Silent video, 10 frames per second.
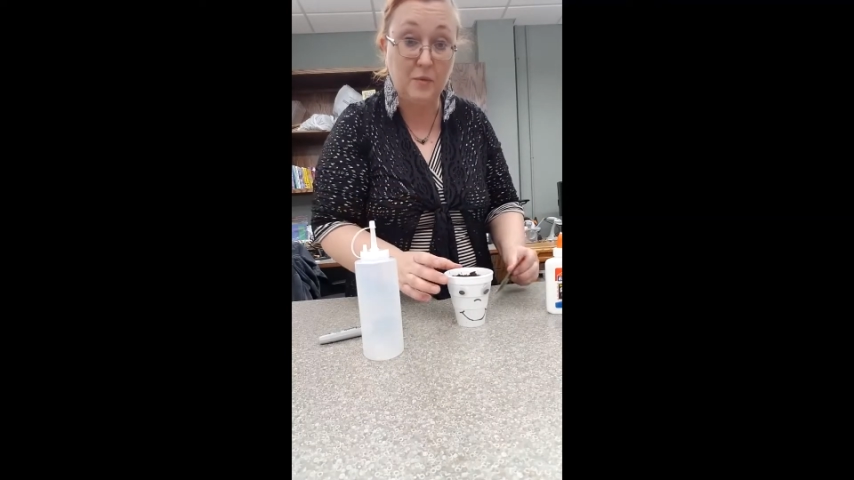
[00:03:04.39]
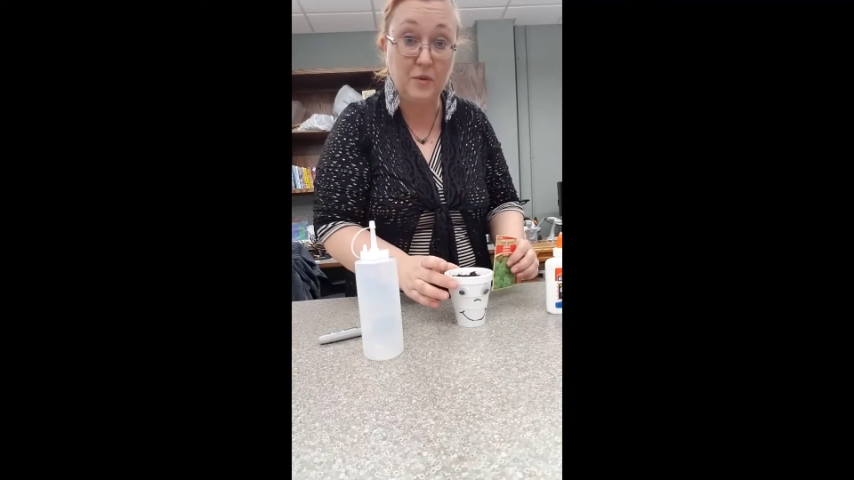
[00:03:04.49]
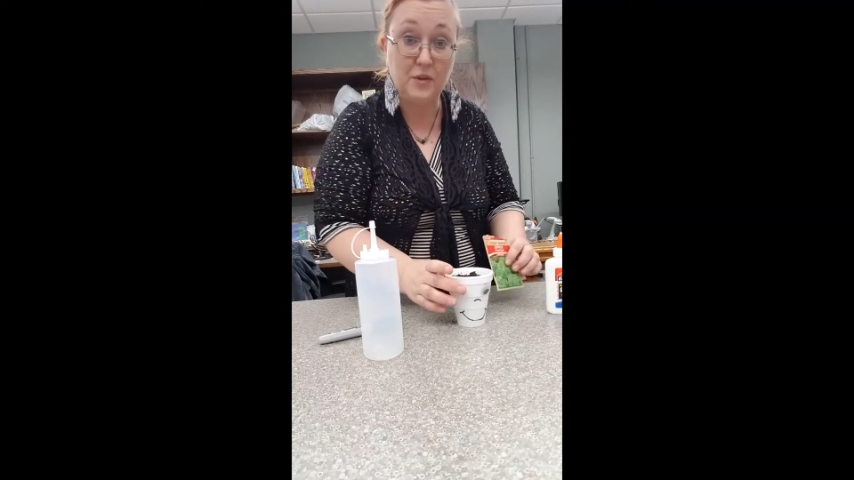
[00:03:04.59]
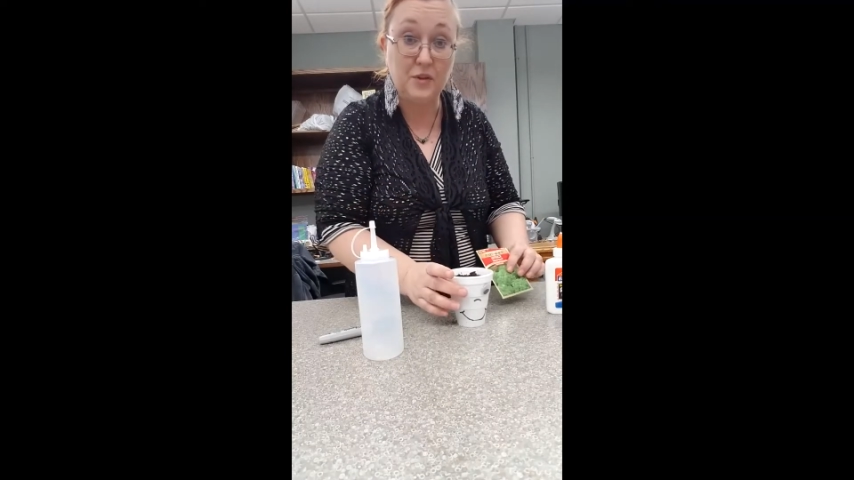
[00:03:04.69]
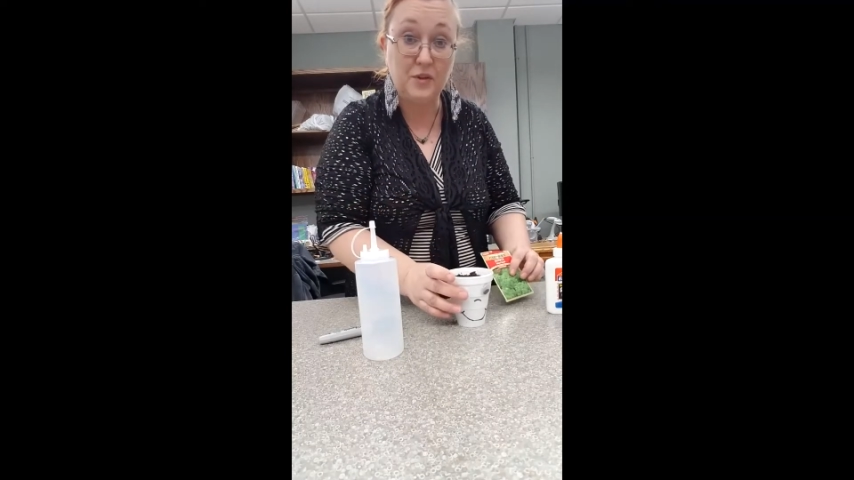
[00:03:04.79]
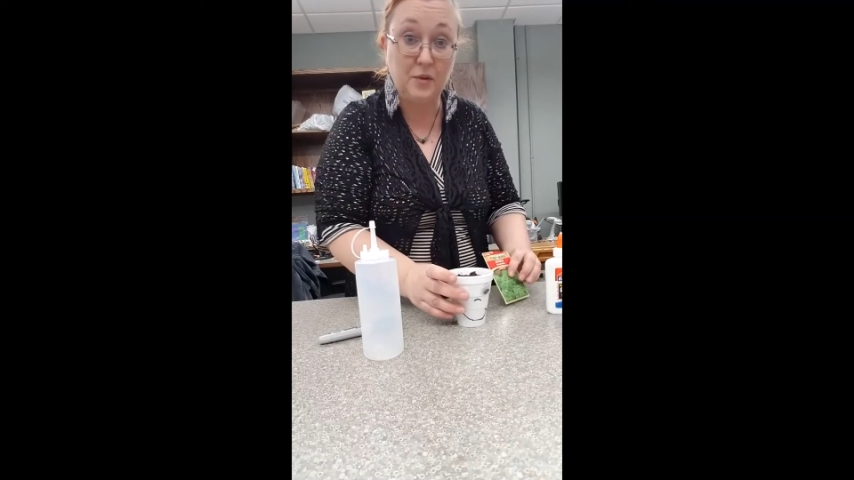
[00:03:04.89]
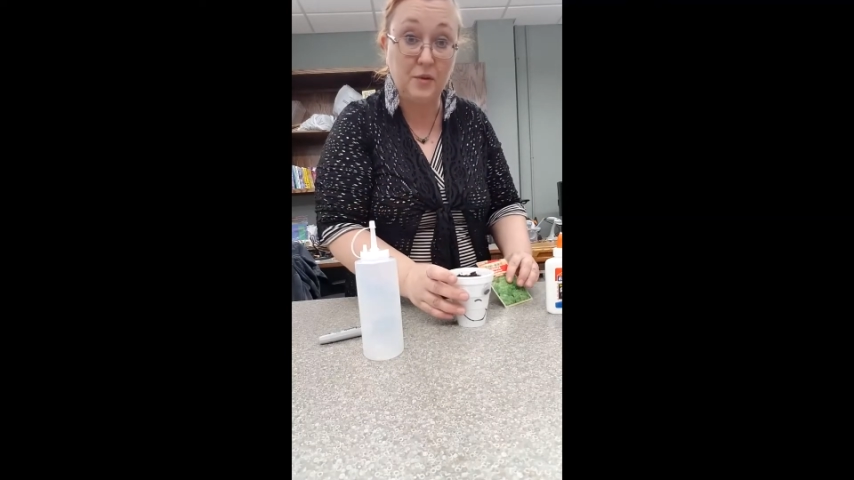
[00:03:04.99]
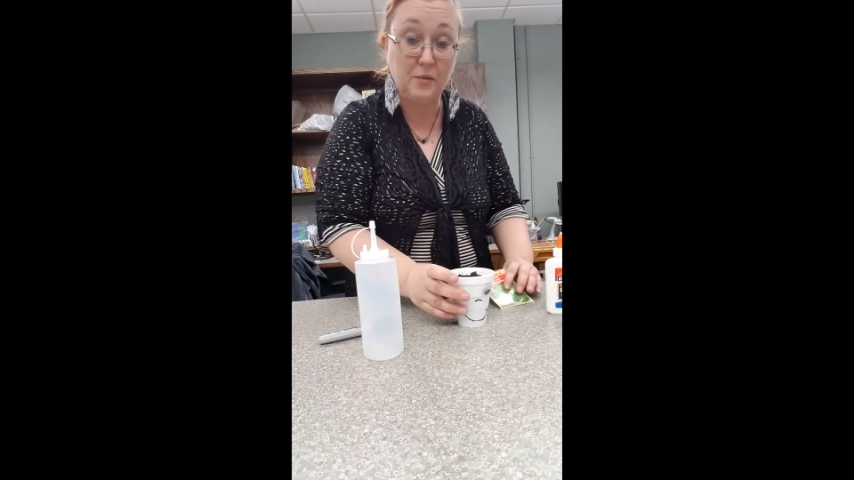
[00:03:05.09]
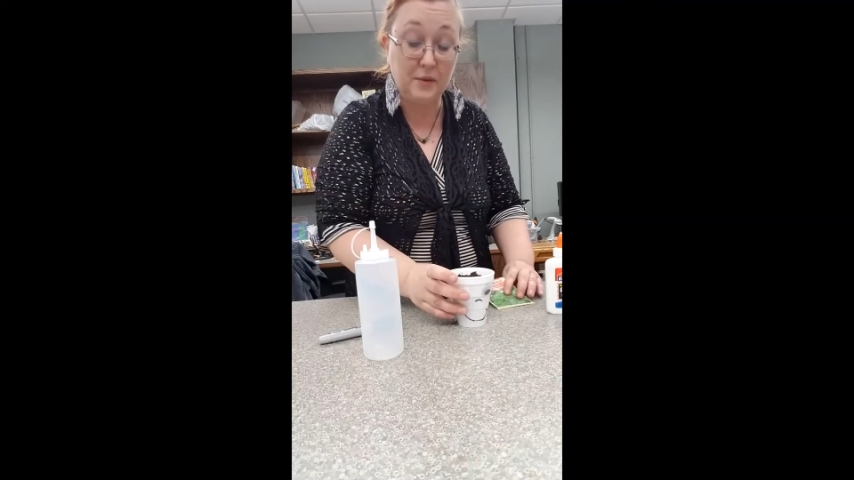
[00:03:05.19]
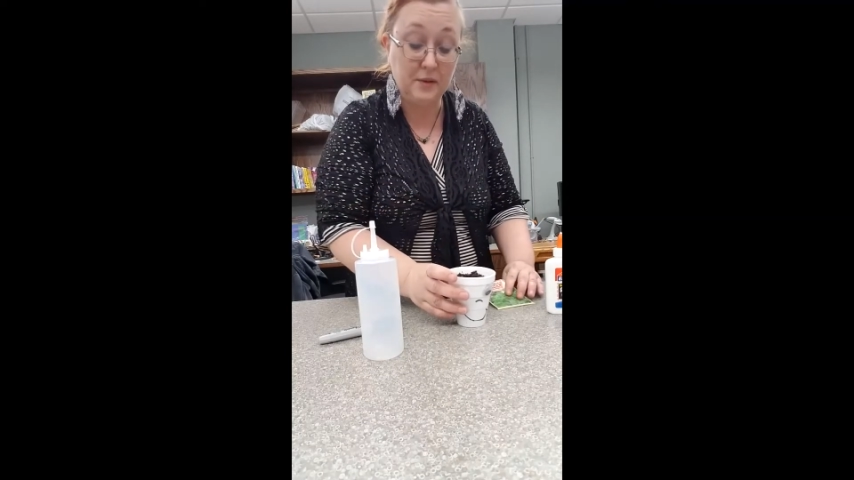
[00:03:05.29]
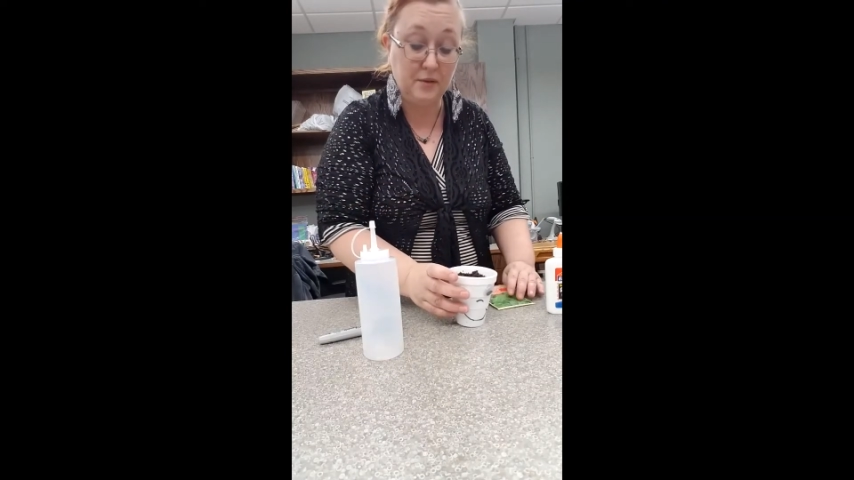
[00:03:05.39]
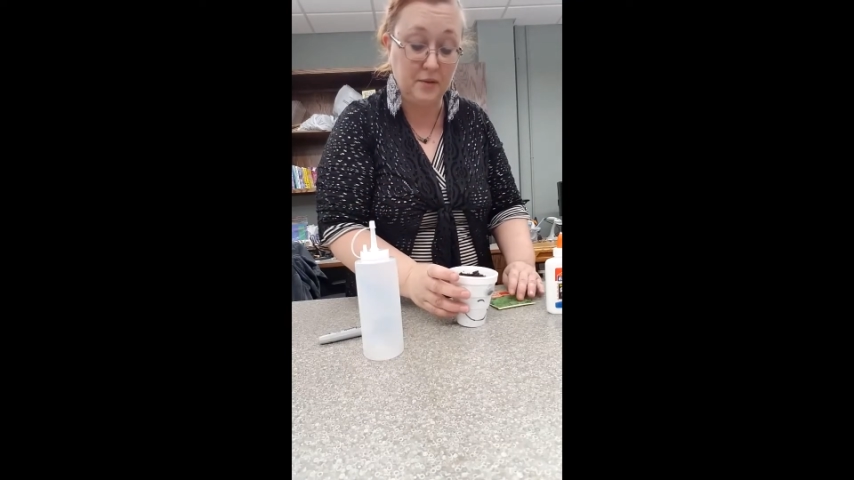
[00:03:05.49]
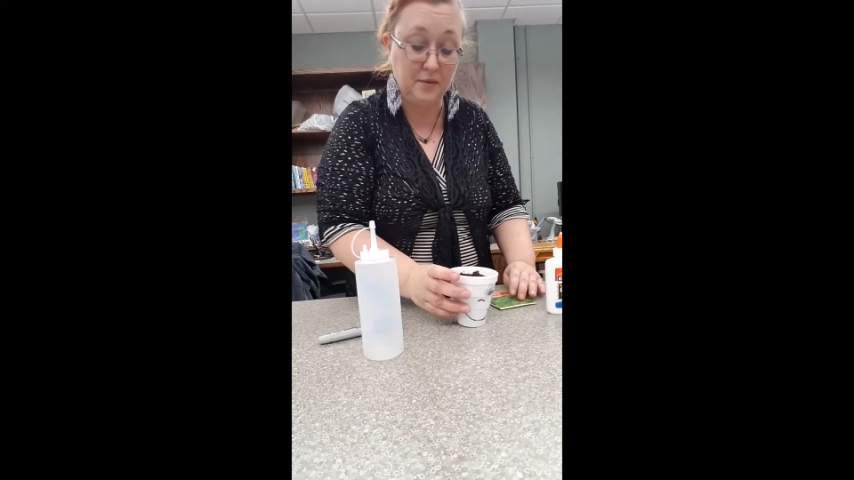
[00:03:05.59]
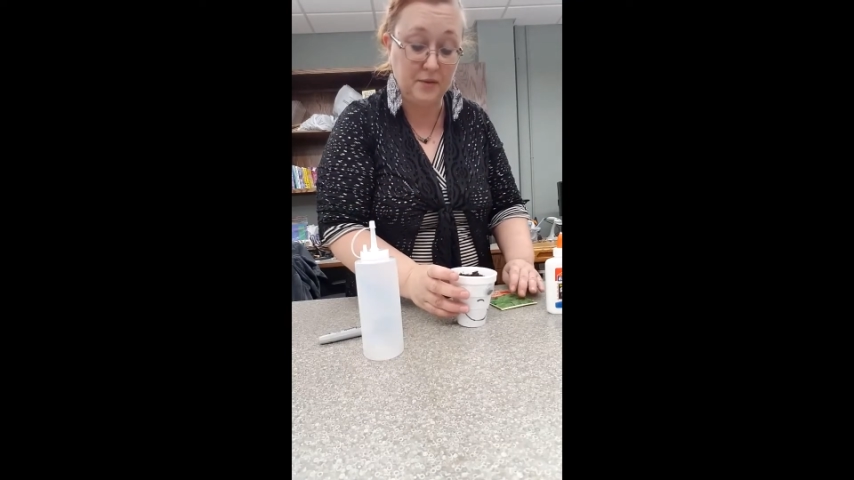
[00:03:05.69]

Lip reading: to show you a little closer